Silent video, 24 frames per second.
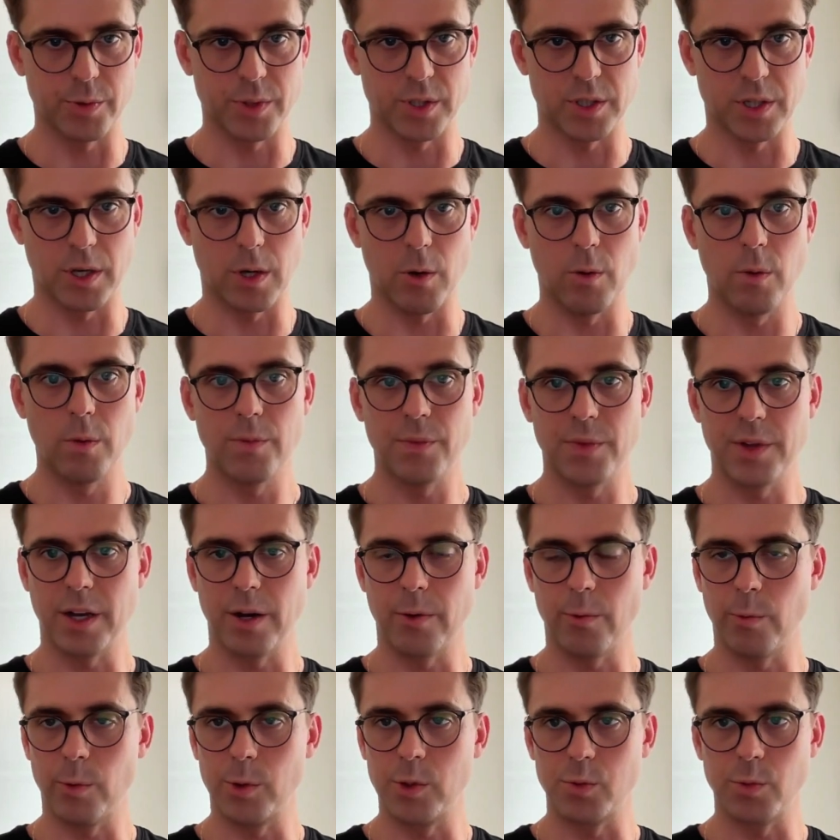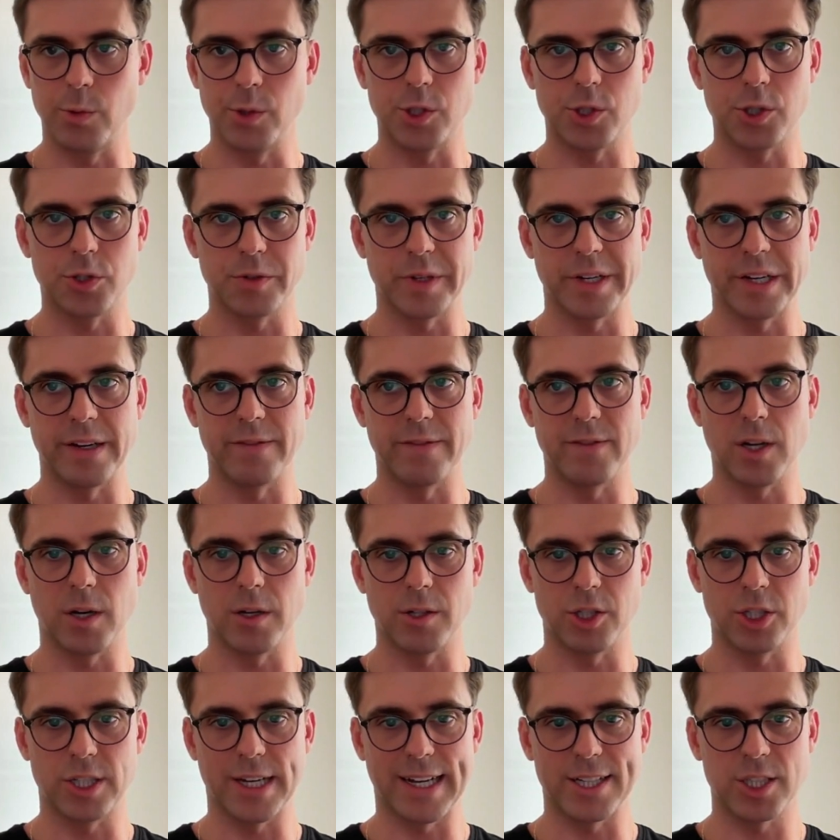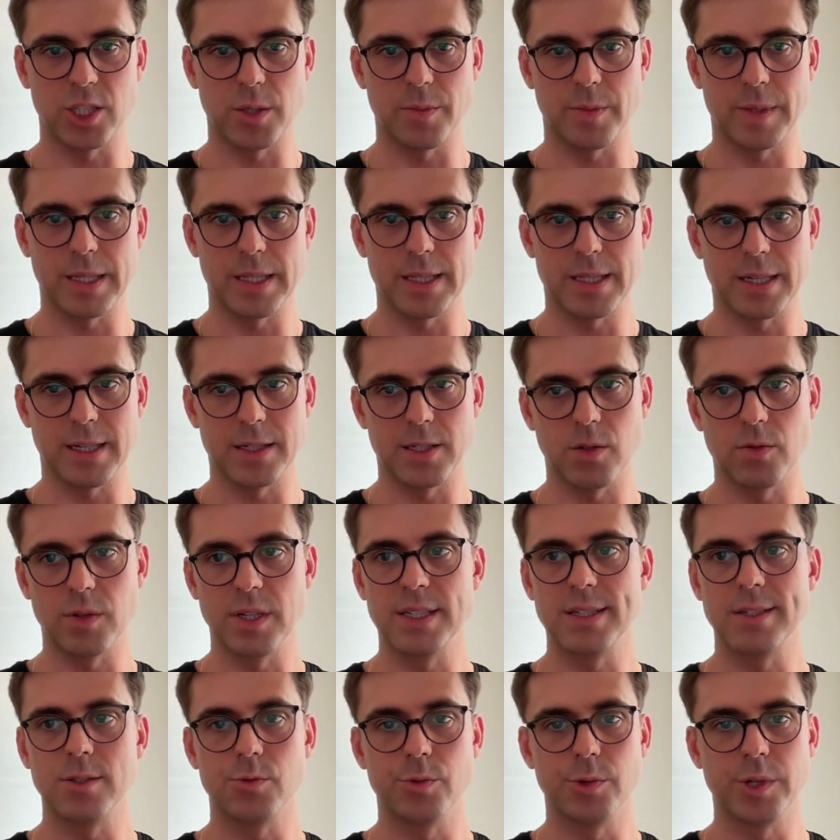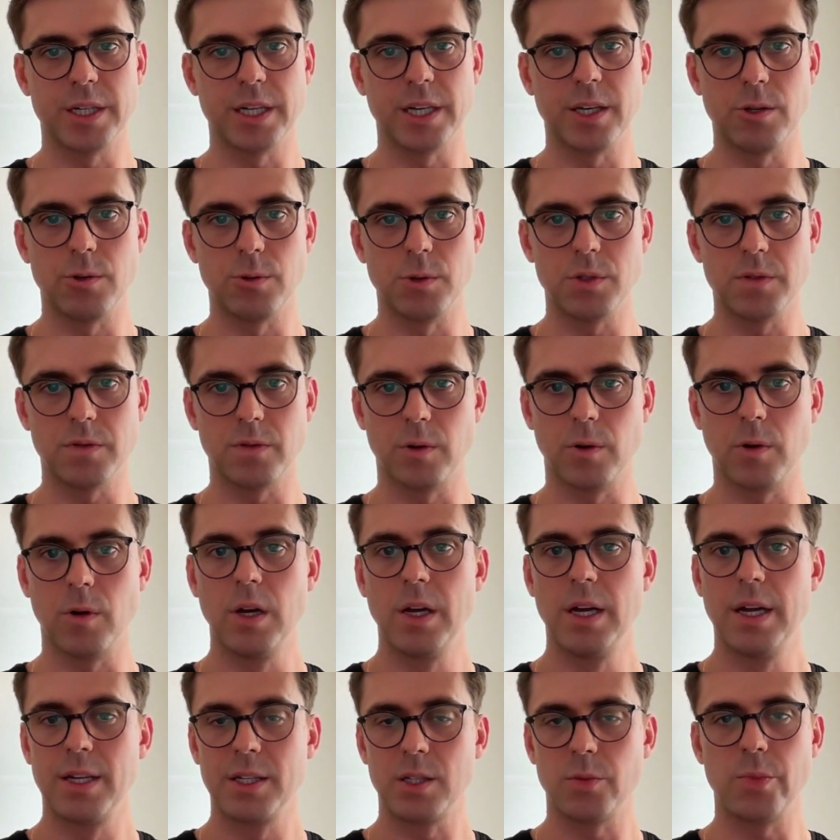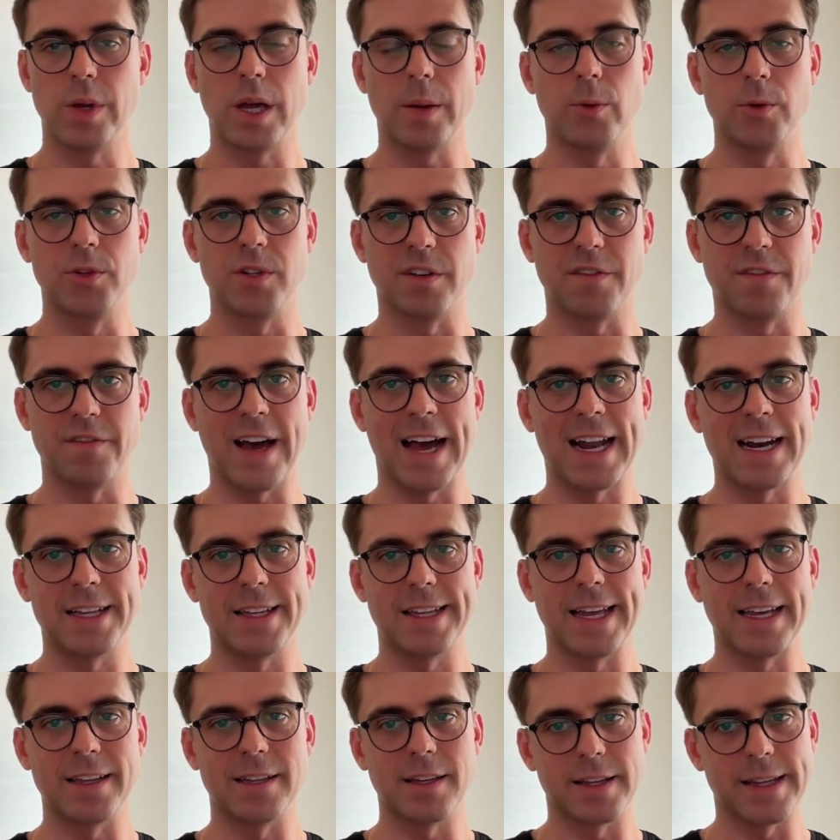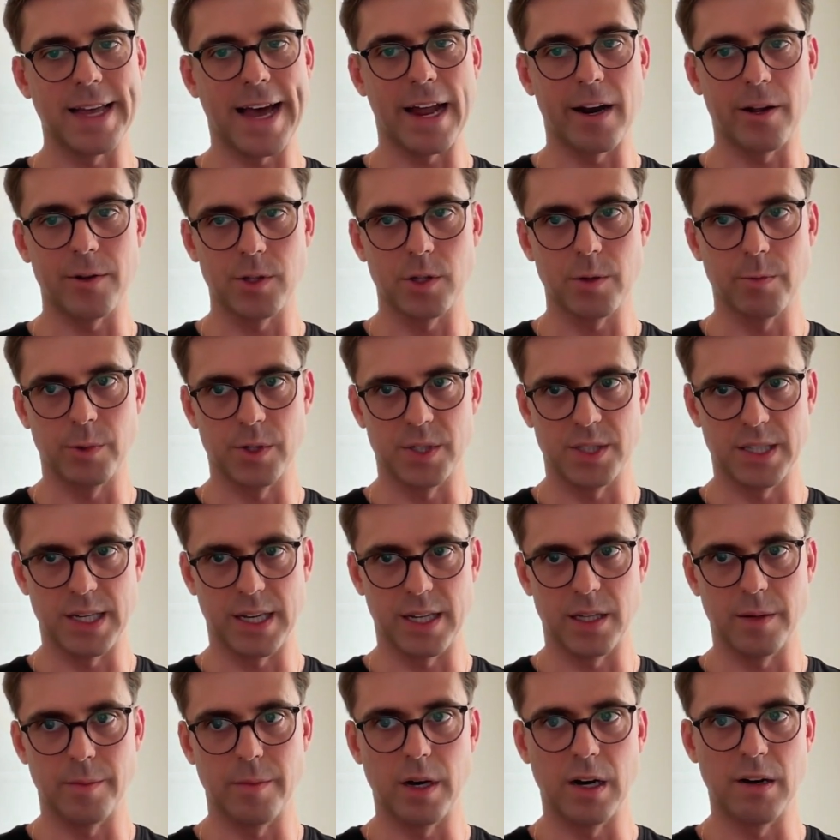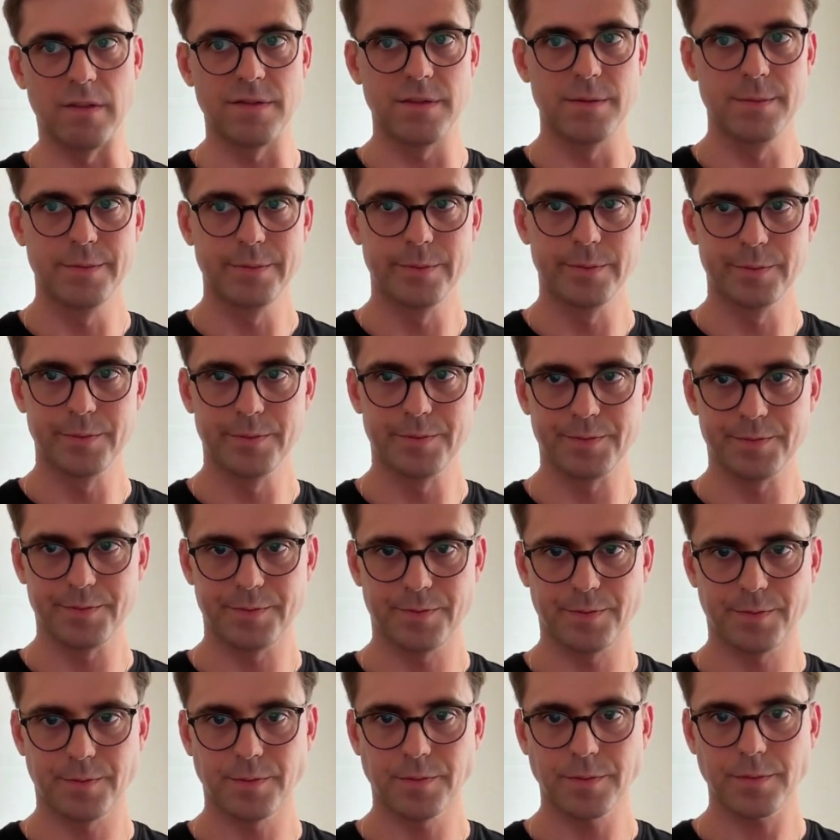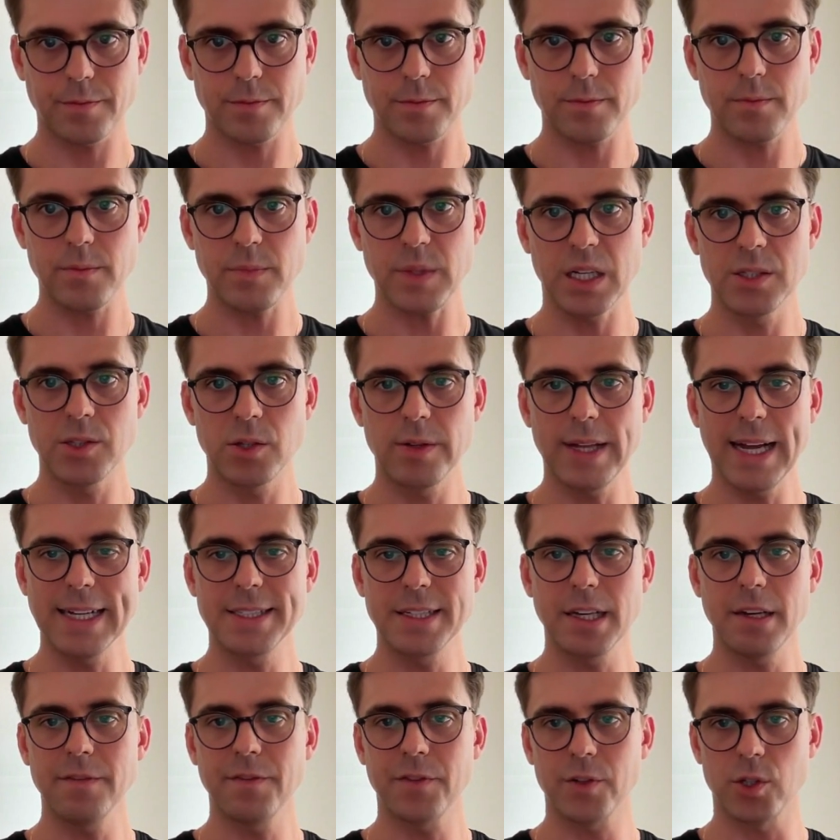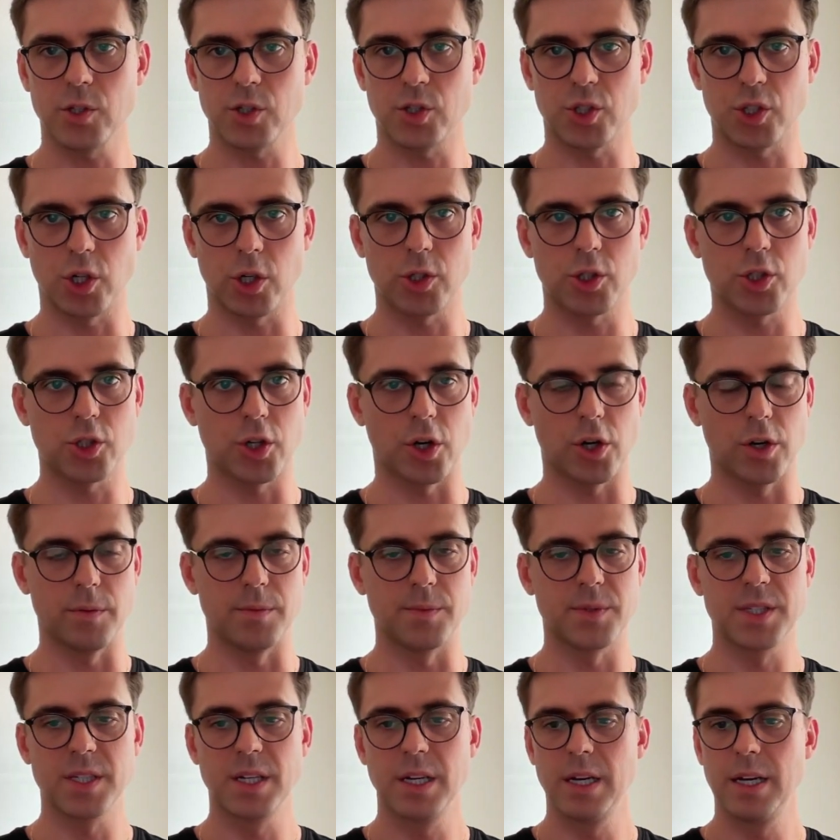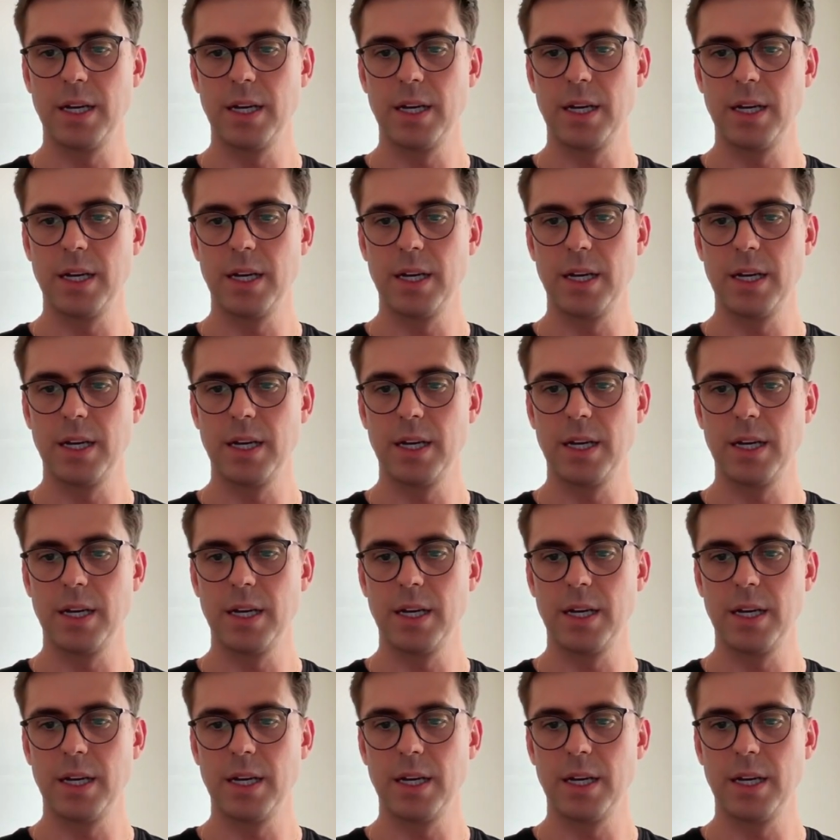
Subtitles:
result that was retrieved on ChatGPT. So this is really useful to be able to validate the data that we're seeing above. So that's it for the search terms.